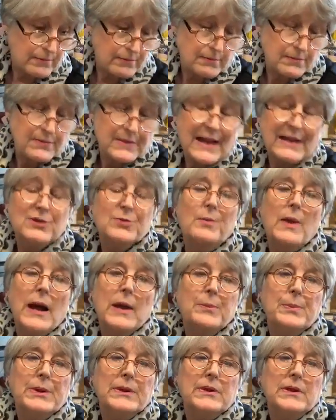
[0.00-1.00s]
That's my
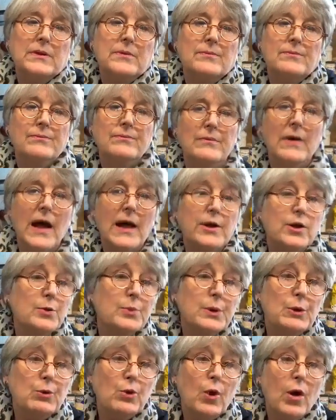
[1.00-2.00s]
opinion. I could be
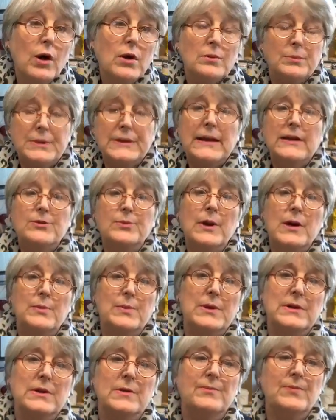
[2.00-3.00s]
wrong, but that's my
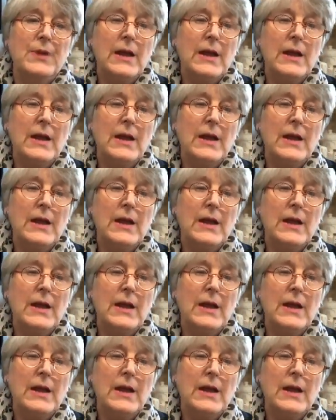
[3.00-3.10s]
opinion.